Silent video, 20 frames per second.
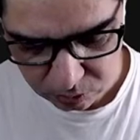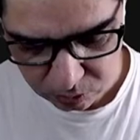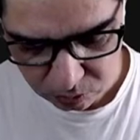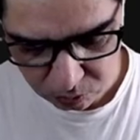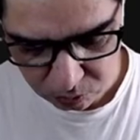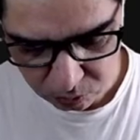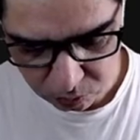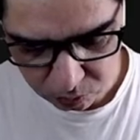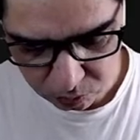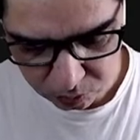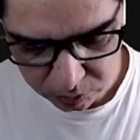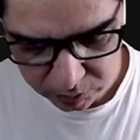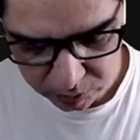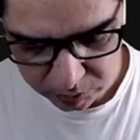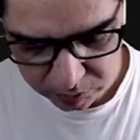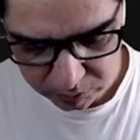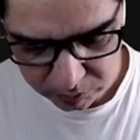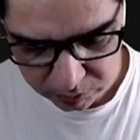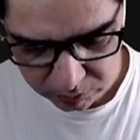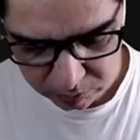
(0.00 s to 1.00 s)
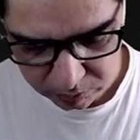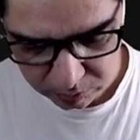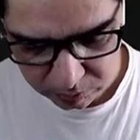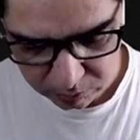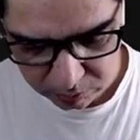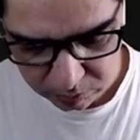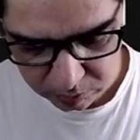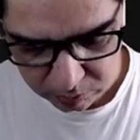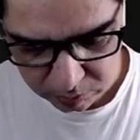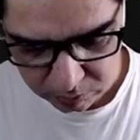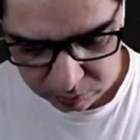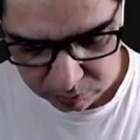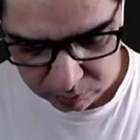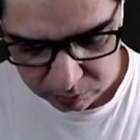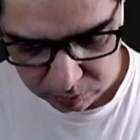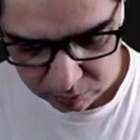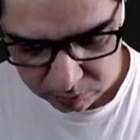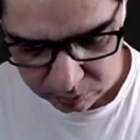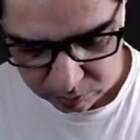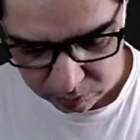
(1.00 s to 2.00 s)
oral
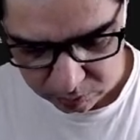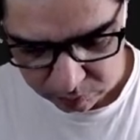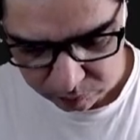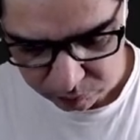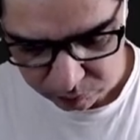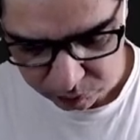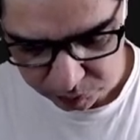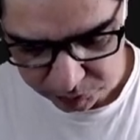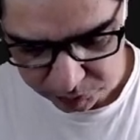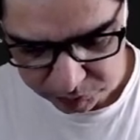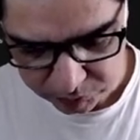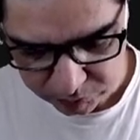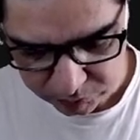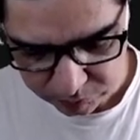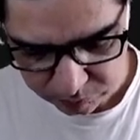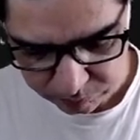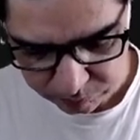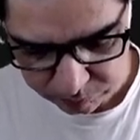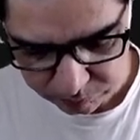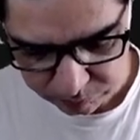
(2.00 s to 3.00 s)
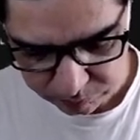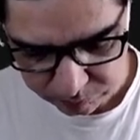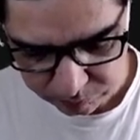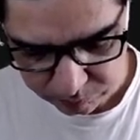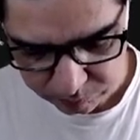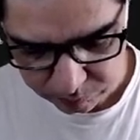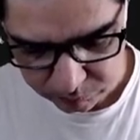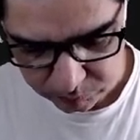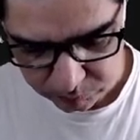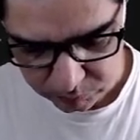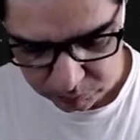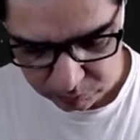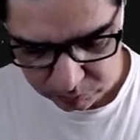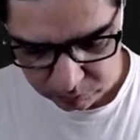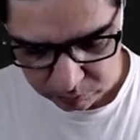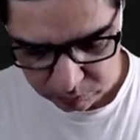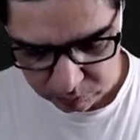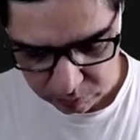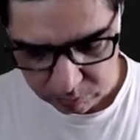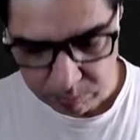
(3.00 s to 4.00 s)
fluids,
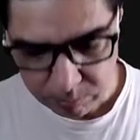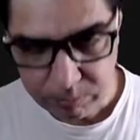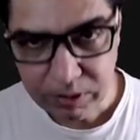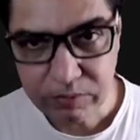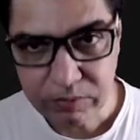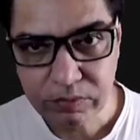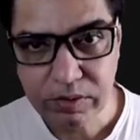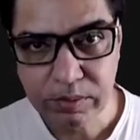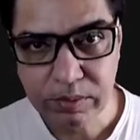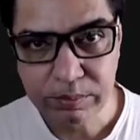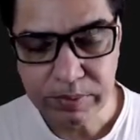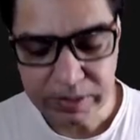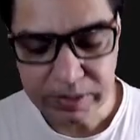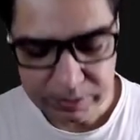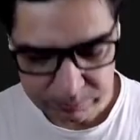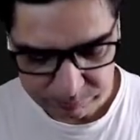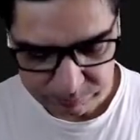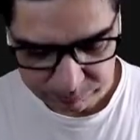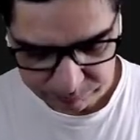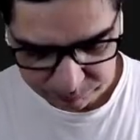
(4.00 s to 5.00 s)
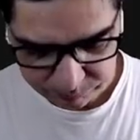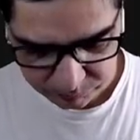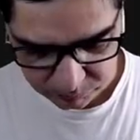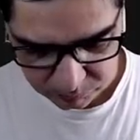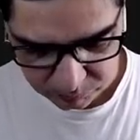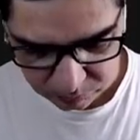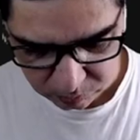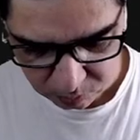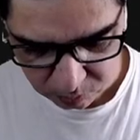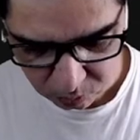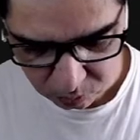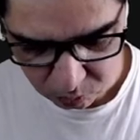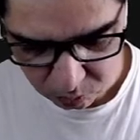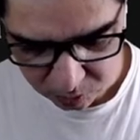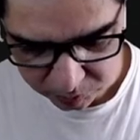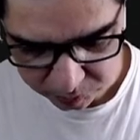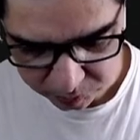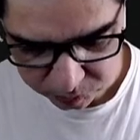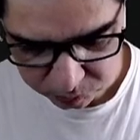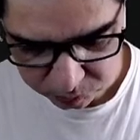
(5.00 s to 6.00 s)
preferably
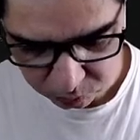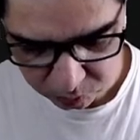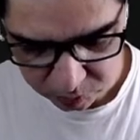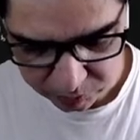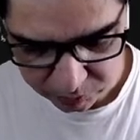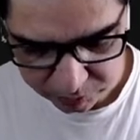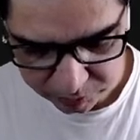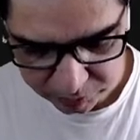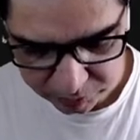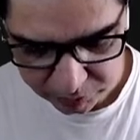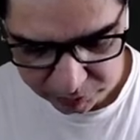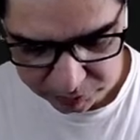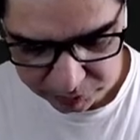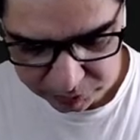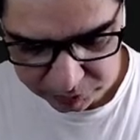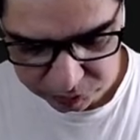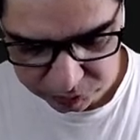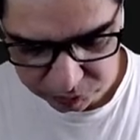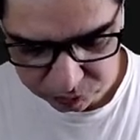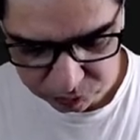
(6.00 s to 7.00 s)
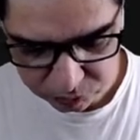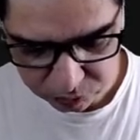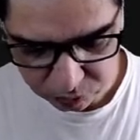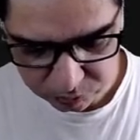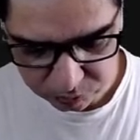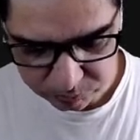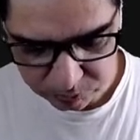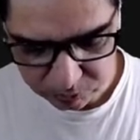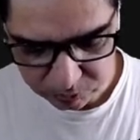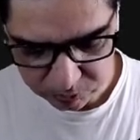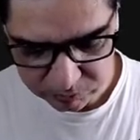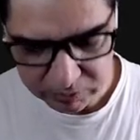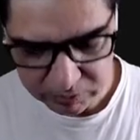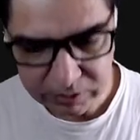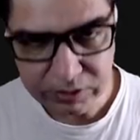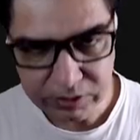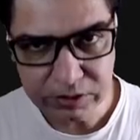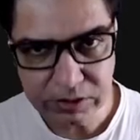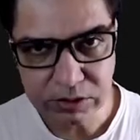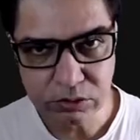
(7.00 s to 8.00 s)
ORS, oral rehydration salts, because they
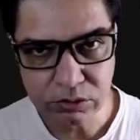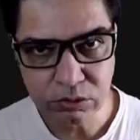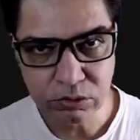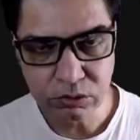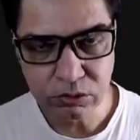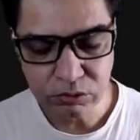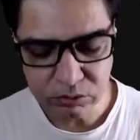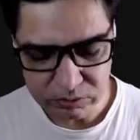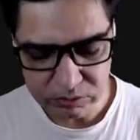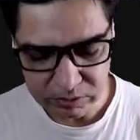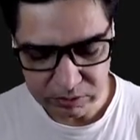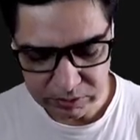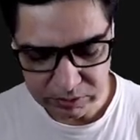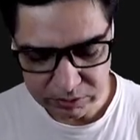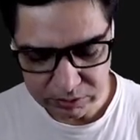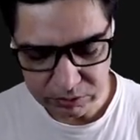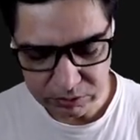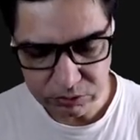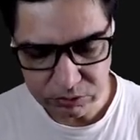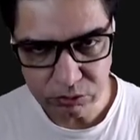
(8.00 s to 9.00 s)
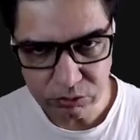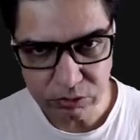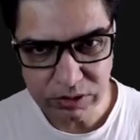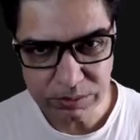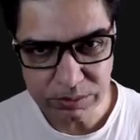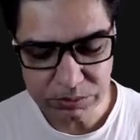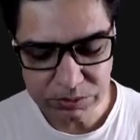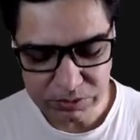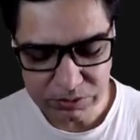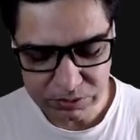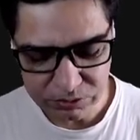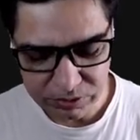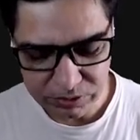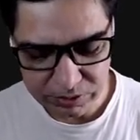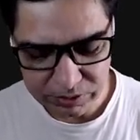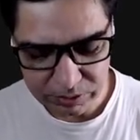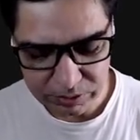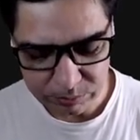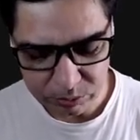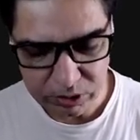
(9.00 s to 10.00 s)
contain glucose, they contain sodium citrate
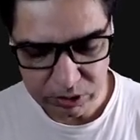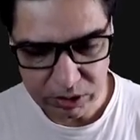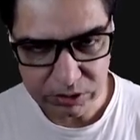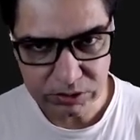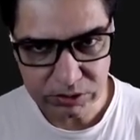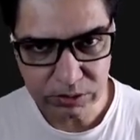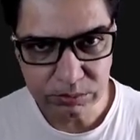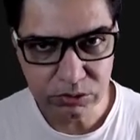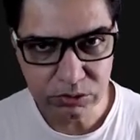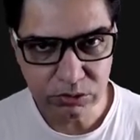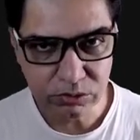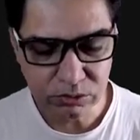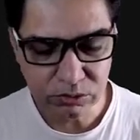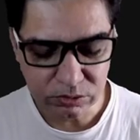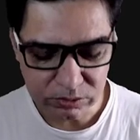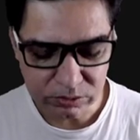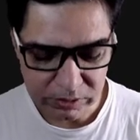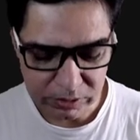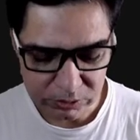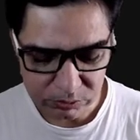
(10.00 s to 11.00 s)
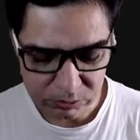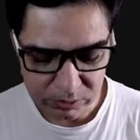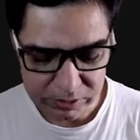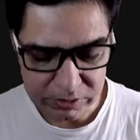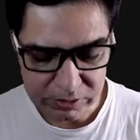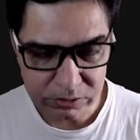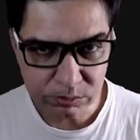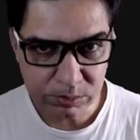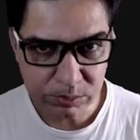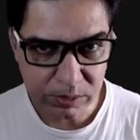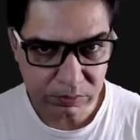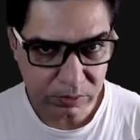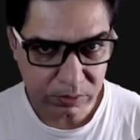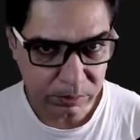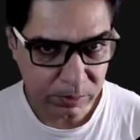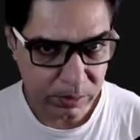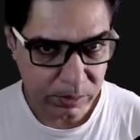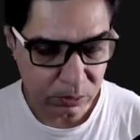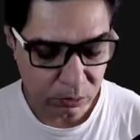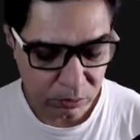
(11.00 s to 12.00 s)
and potassium. So that's why it is preferable
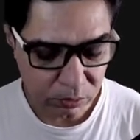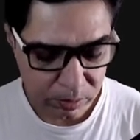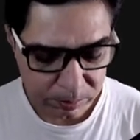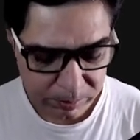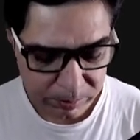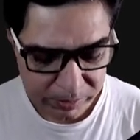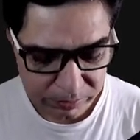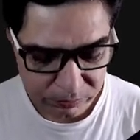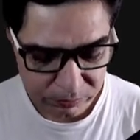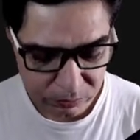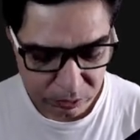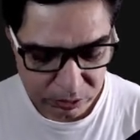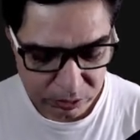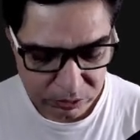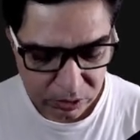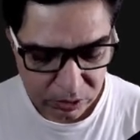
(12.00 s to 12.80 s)
over plain fluids.